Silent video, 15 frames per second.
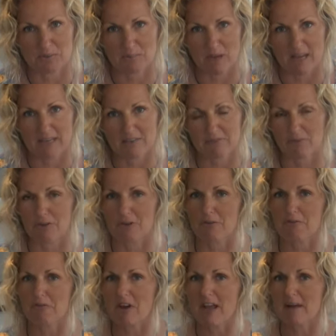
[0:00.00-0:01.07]
to make for your
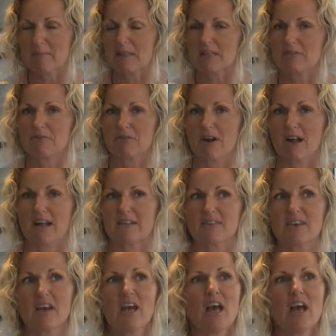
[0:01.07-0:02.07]
family and friends